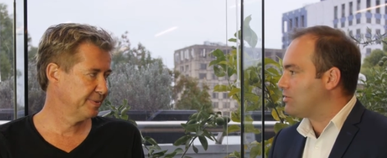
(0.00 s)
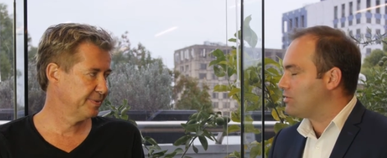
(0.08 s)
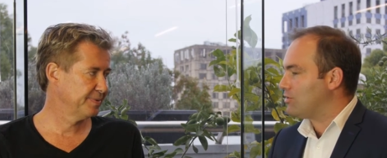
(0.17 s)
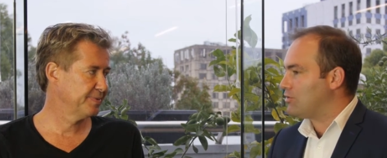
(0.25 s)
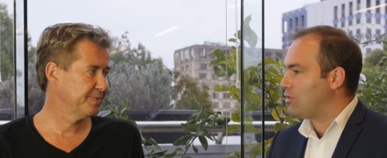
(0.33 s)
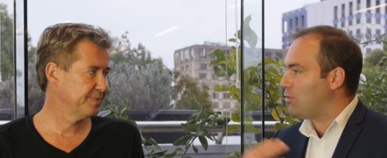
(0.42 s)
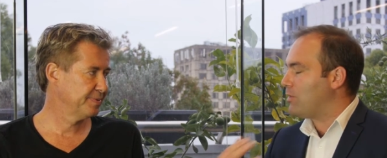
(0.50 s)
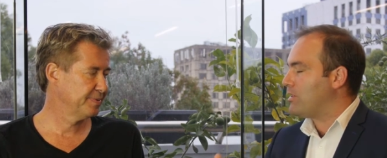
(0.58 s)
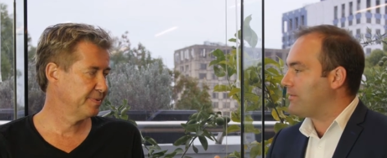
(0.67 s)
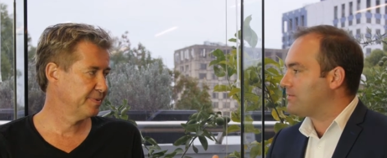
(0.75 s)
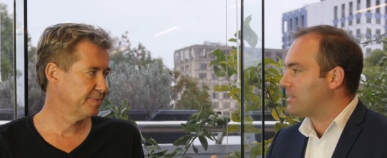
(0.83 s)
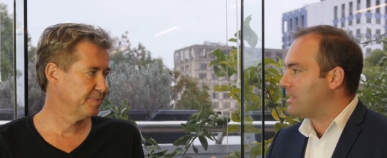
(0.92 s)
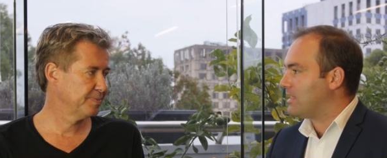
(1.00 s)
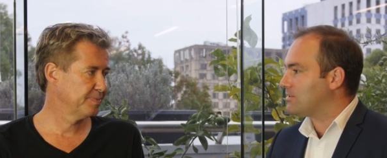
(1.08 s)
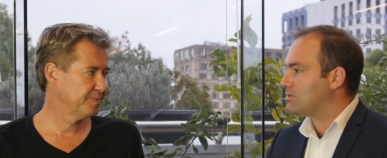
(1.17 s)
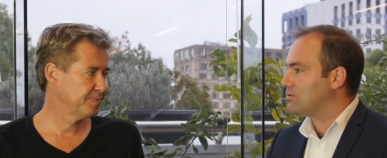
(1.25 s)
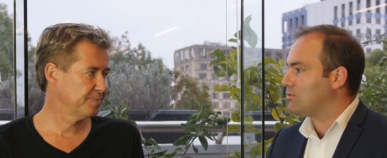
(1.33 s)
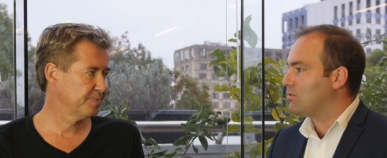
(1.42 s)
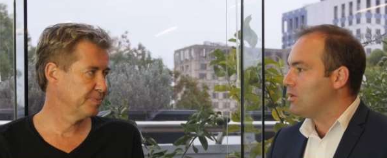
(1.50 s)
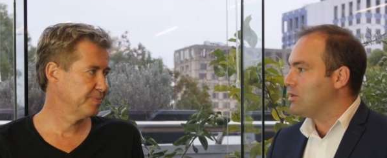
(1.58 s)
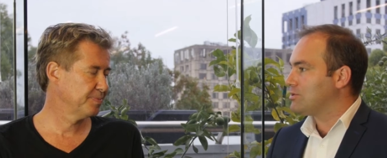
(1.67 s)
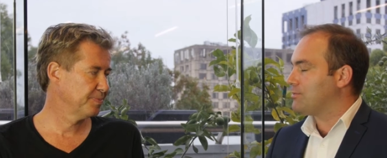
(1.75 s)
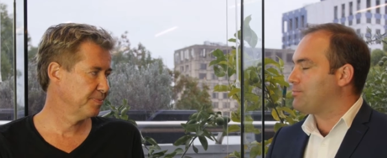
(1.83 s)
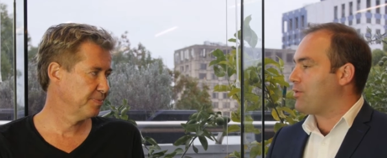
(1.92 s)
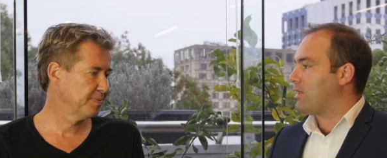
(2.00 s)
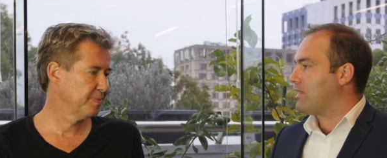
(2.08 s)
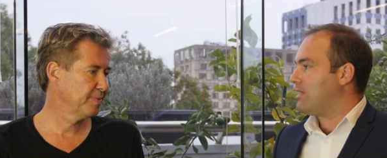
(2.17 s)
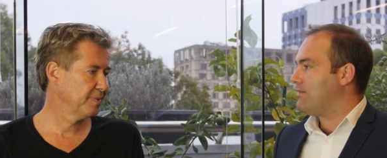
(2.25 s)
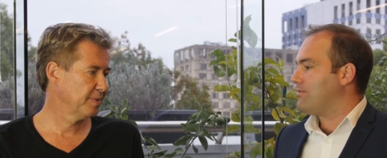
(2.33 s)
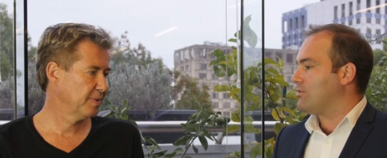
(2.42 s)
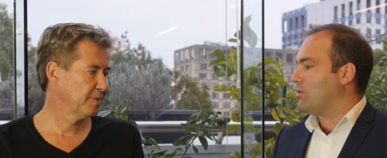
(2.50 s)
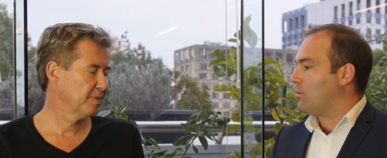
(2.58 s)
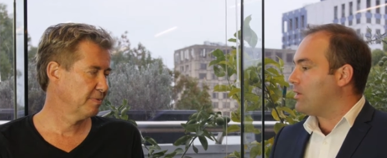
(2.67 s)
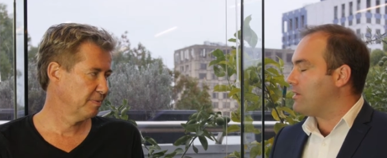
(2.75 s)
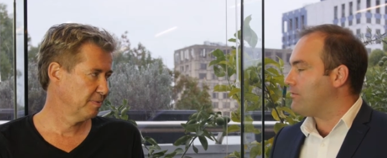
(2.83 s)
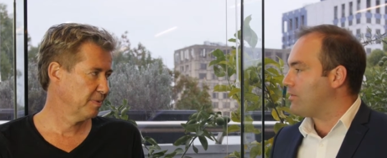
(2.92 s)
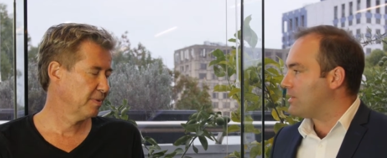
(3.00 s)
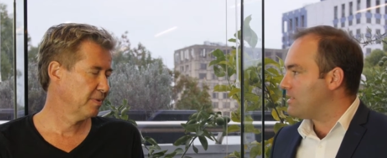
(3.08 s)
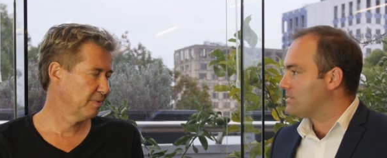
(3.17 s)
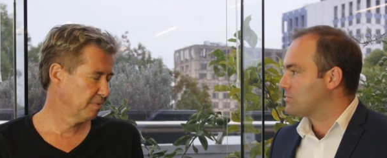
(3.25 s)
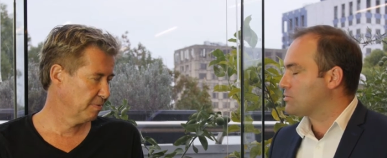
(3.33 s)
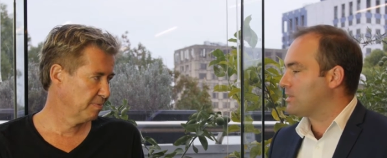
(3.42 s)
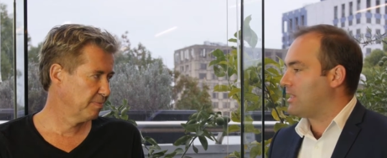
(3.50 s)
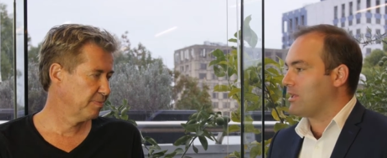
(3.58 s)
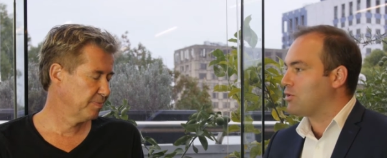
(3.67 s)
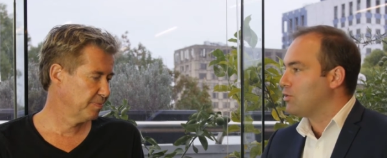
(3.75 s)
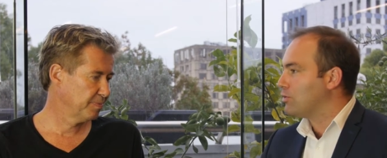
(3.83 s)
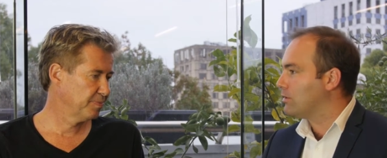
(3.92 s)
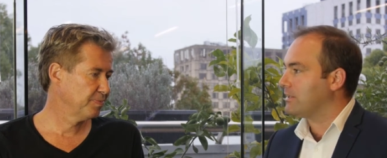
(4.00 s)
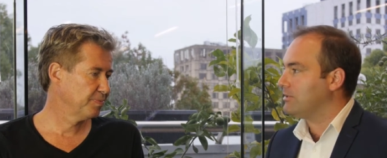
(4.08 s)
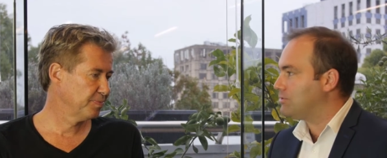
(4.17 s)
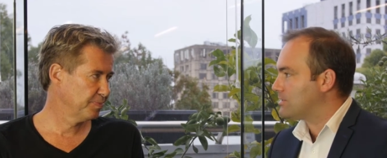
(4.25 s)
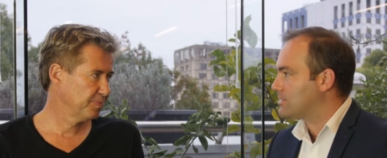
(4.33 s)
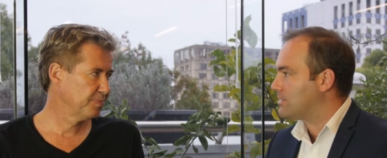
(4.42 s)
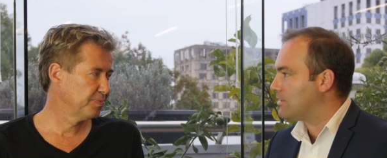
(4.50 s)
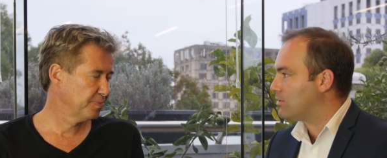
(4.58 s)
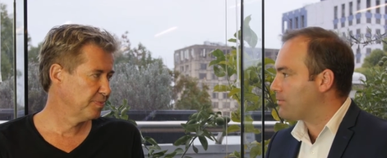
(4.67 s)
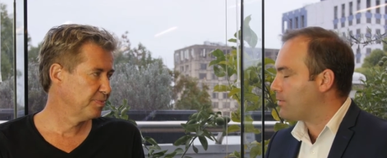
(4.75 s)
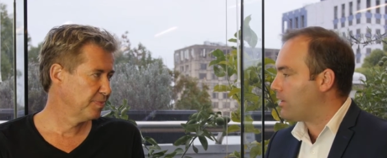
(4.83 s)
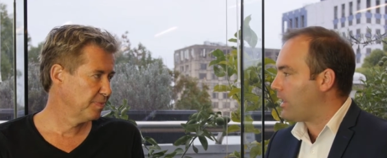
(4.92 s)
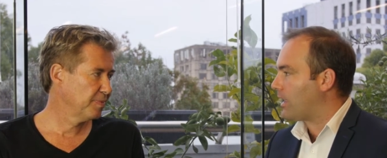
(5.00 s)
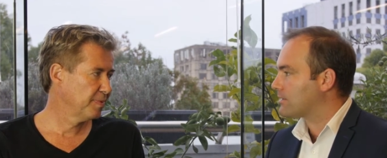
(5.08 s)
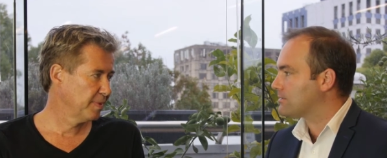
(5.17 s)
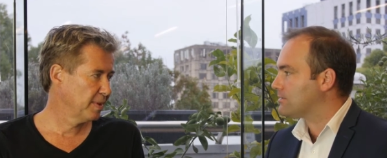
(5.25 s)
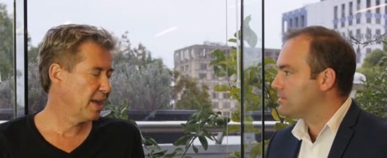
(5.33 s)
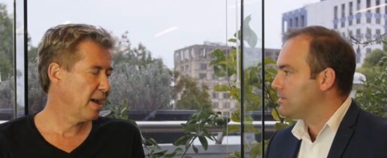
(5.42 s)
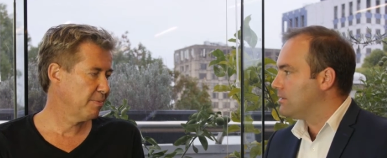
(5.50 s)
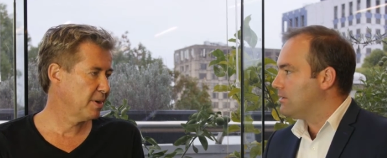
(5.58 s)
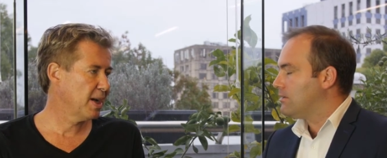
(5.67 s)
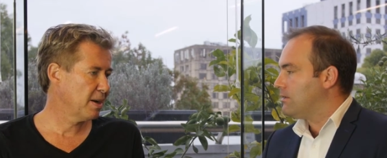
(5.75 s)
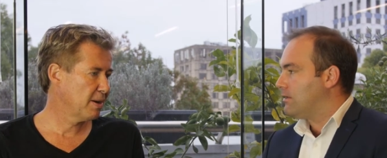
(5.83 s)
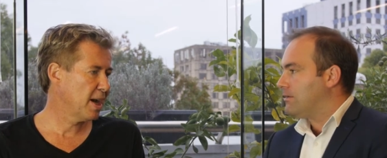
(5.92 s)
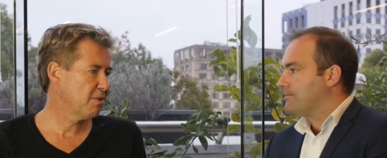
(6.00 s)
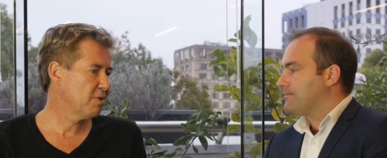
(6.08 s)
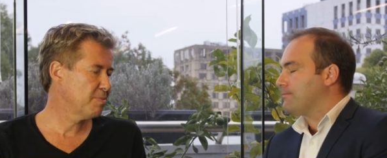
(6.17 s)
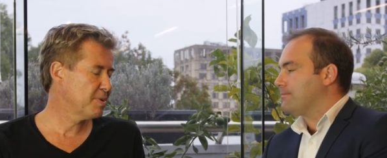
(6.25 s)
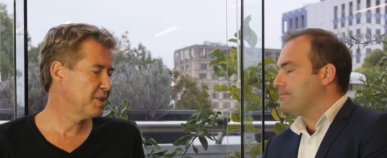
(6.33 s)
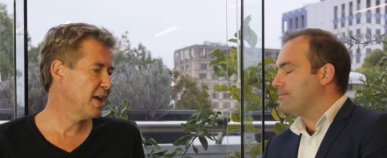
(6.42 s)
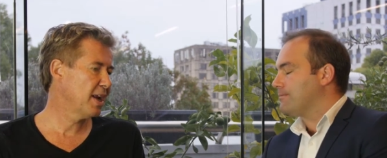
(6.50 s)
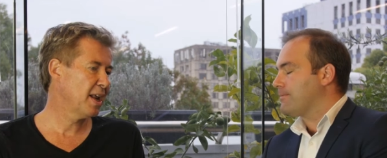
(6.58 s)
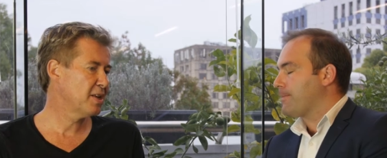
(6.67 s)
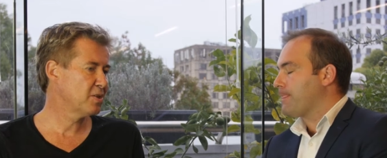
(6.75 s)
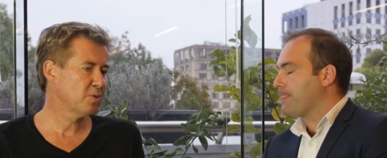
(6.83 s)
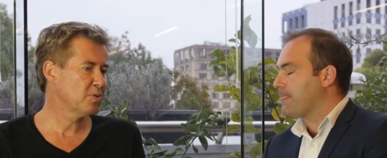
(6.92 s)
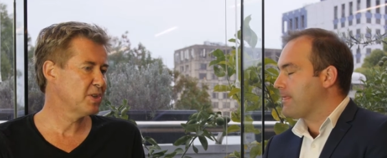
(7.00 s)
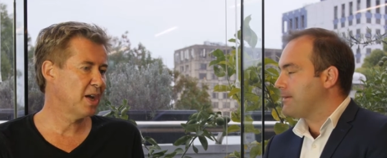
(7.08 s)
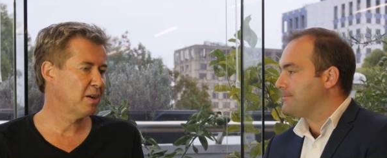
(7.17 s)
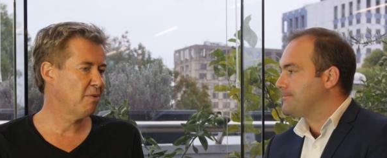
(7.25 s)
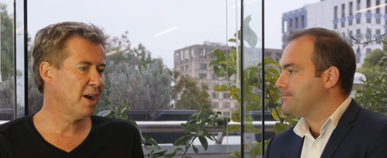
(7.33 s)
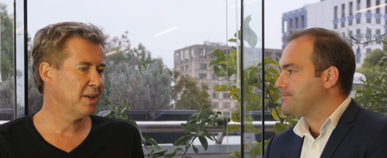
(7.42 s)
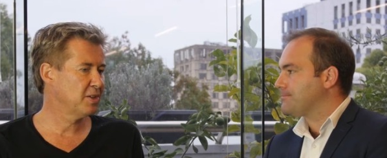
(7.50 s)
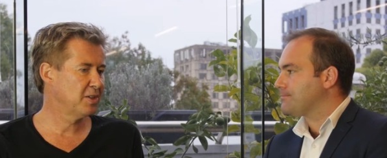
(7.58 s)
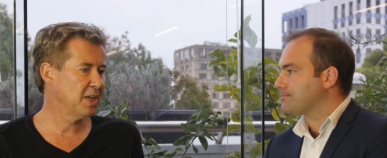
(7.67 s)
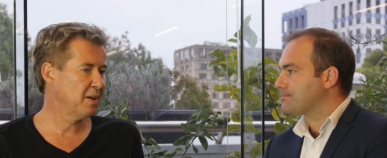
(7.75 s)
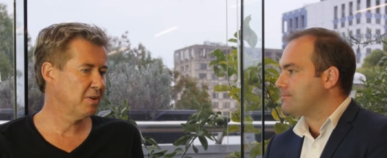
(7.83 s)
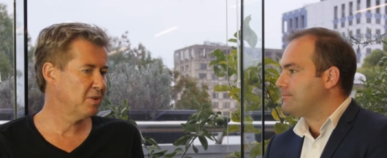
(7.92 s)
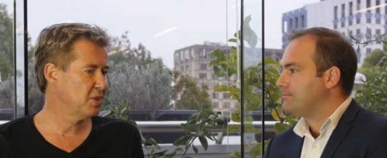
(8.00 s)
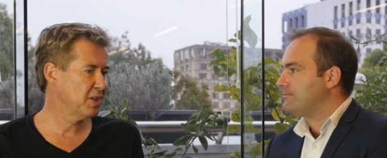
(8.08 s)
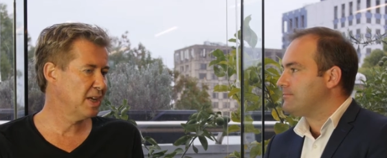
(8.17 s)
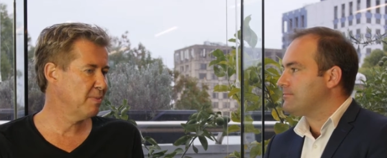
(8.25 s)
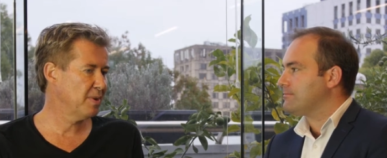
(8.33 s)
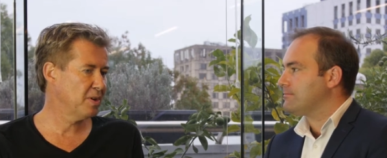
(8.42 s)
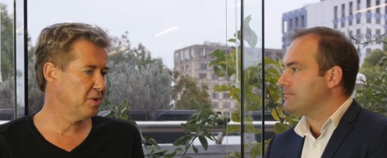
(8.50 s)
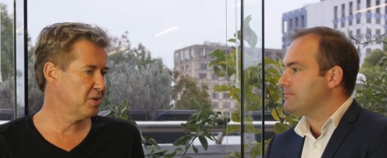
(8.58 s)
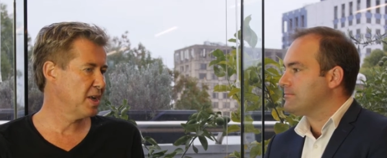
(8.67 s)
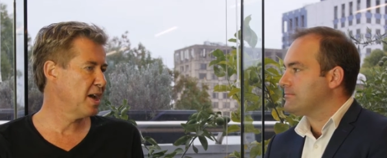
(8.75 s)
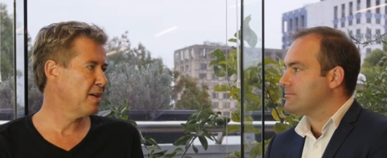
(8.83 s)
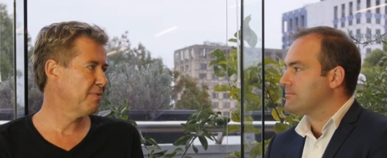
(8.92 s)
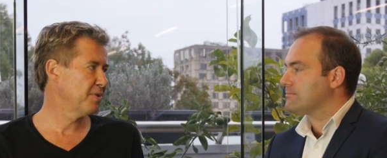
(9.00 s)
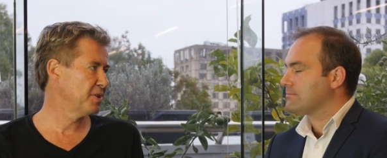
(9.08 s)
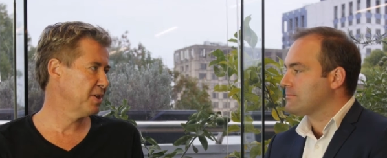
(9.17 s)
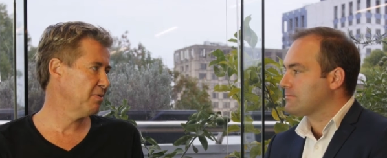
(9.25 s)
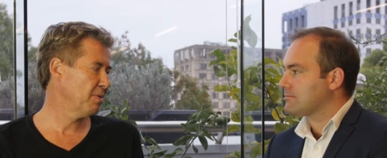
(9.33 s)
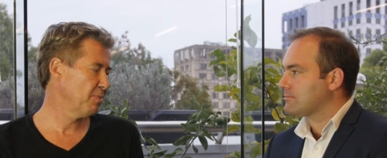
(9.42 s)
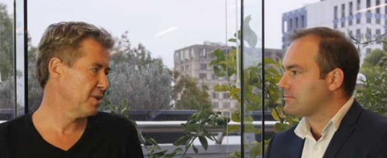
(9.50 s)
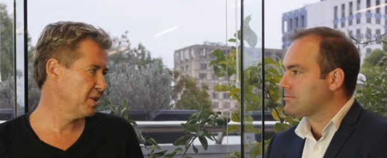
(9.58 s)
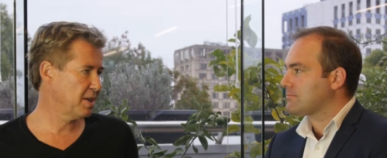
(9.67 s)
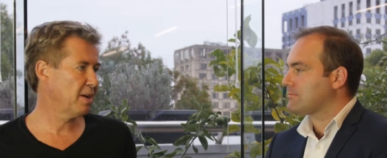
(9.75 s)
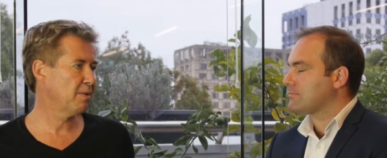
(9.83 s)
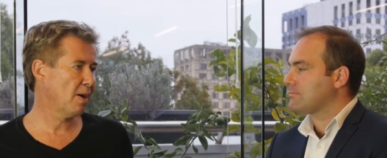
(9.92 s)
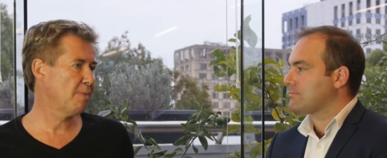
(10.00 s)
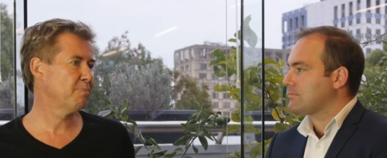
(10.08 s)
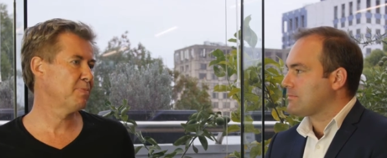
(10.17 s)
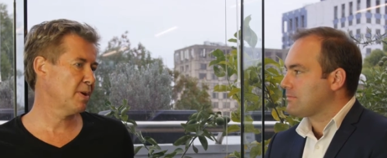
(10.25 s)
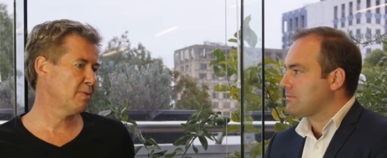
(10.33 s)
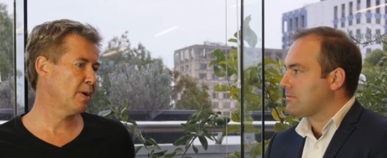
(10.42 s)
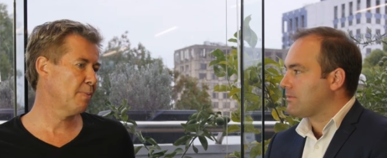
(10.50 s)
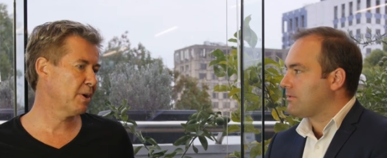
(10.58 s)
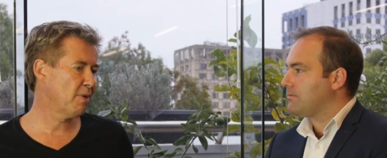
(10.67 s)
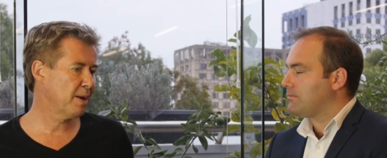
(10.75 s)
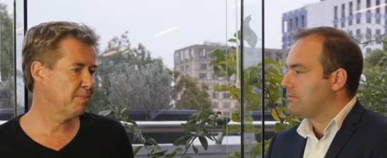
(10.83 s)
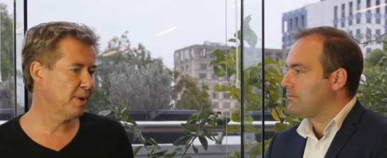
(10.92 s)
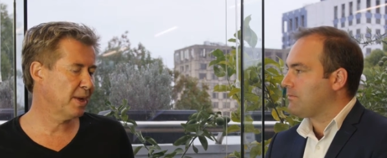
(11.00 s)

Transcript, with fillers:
Speaker 1: You, you know where you have to get to to break even or whatever it is, or to get Google interested in your product.
Speaker 2: Um, 100%. And it's also great to tell your team and your staff and so on, which is I'm, I'm a great